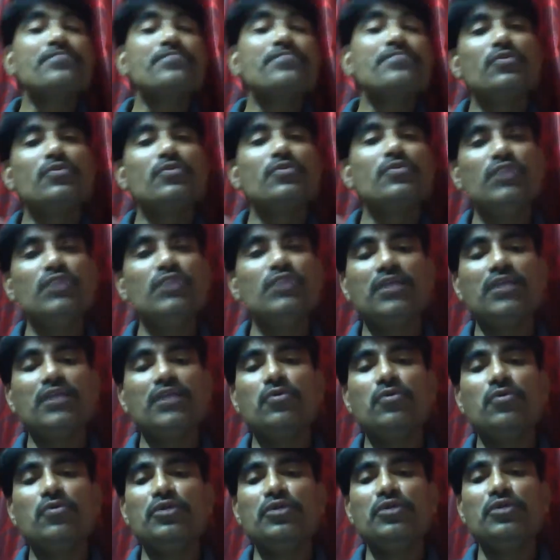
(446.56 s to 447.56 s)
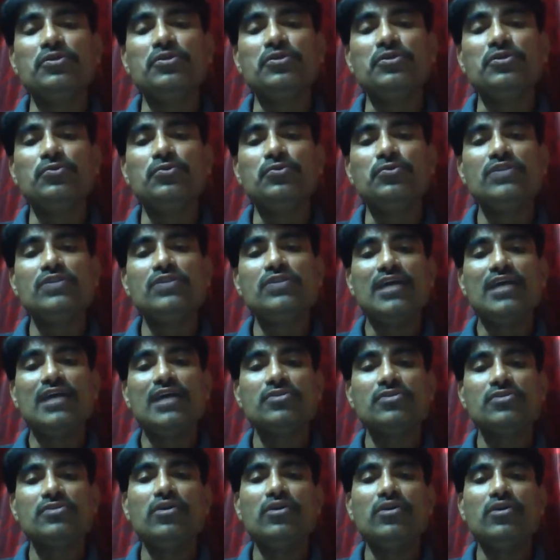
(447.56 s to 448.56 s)
we are going to use S
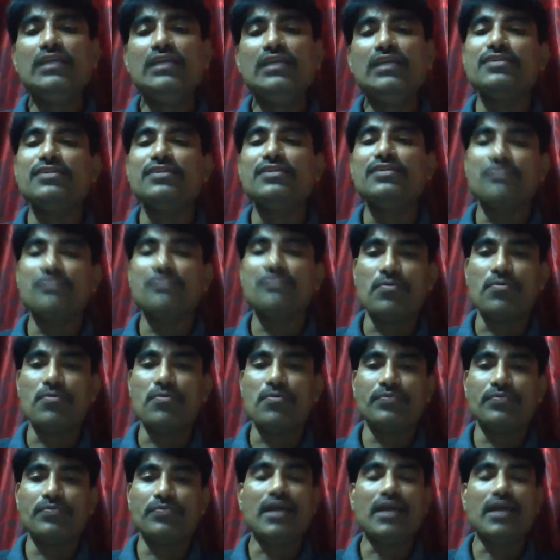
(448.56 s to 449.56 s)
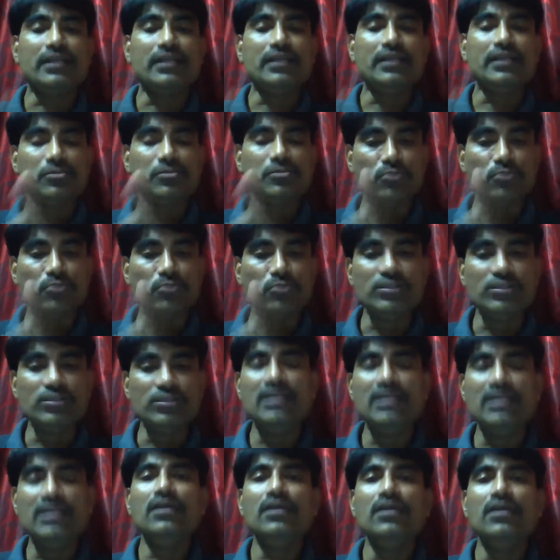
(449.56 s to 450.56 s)
or ES form, and it is
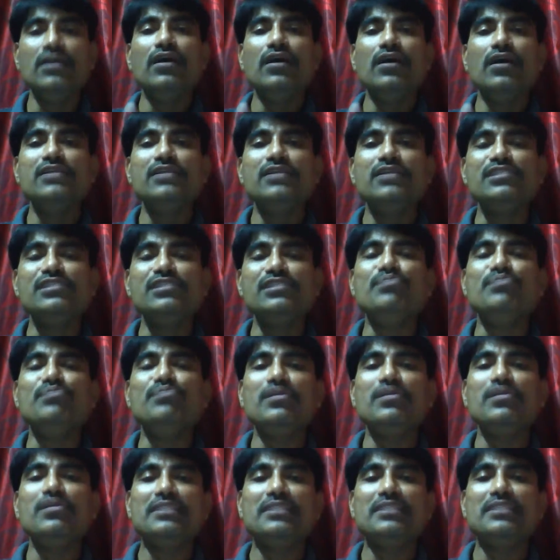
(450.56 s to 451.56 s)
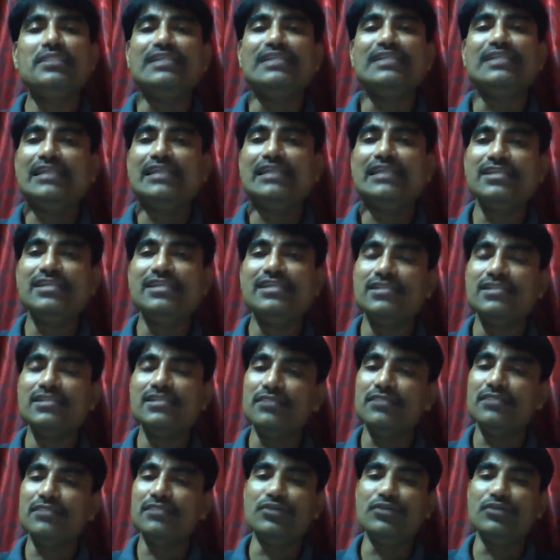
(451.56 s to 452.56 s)
mostly in simple present tense that
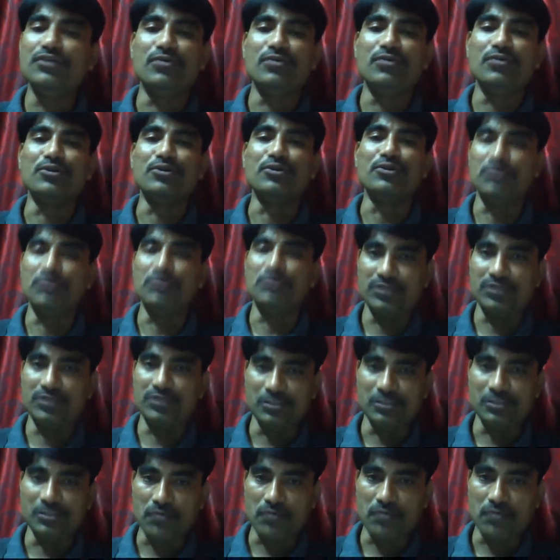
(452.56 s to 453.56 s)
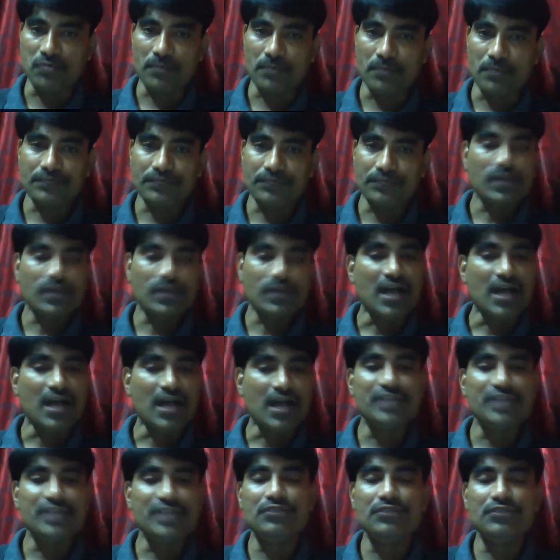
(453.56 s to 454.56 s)
we are going to use this form.
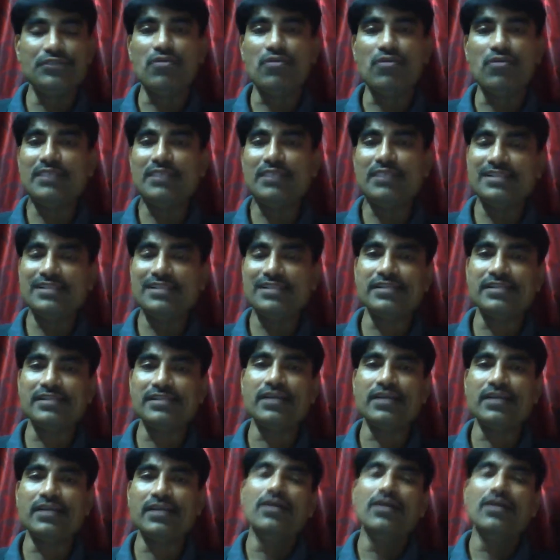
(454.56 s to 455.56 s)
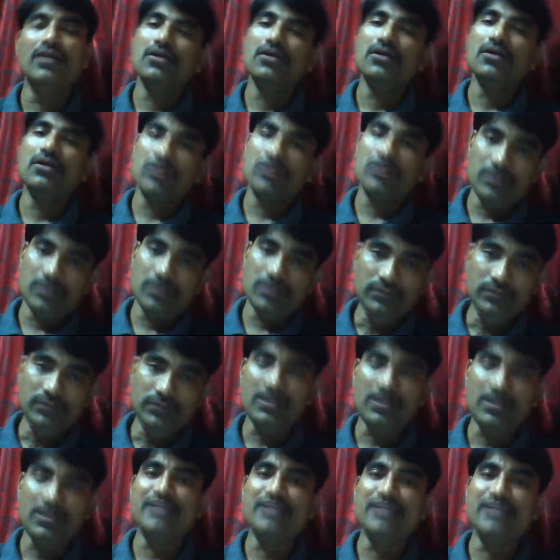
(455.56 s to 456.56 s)
Ing form, as I said,
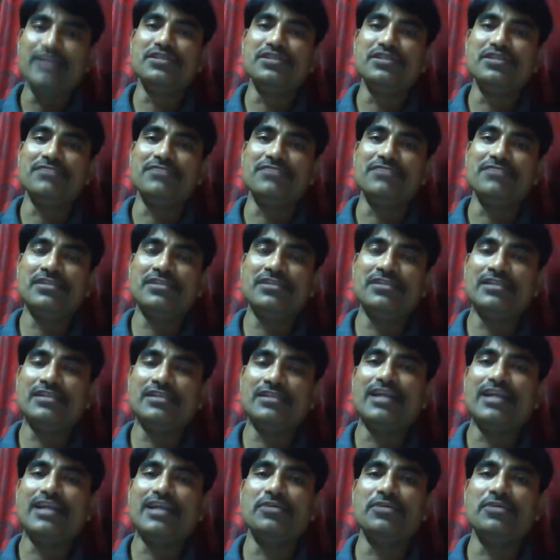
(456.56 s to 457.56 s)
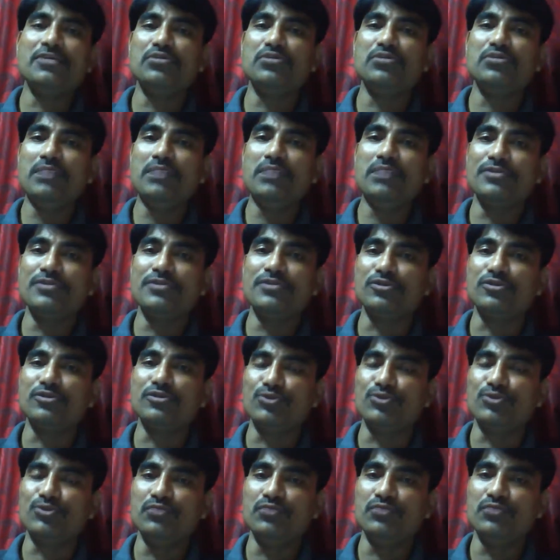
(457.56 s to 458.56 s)
ing suffix is added to the base or the
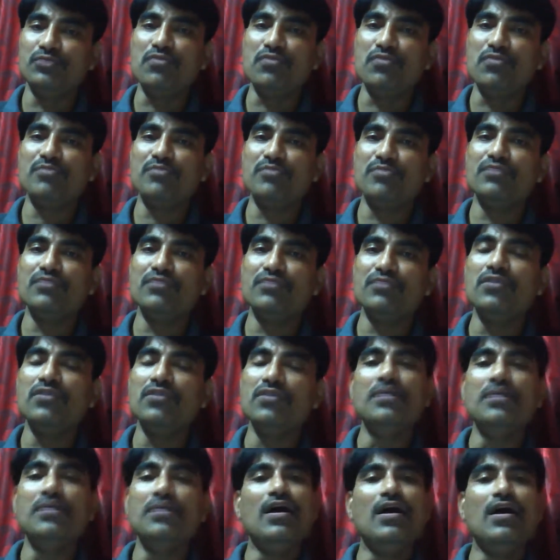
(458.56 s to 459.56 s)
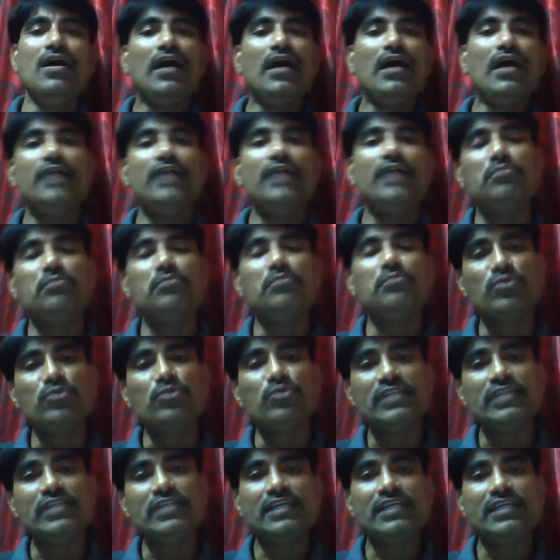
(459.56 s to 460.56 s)
root form of the verb, and
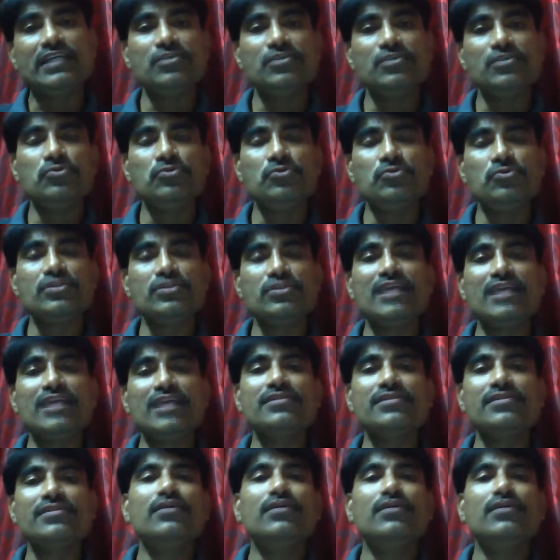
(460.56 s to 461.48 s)
mostly it is used as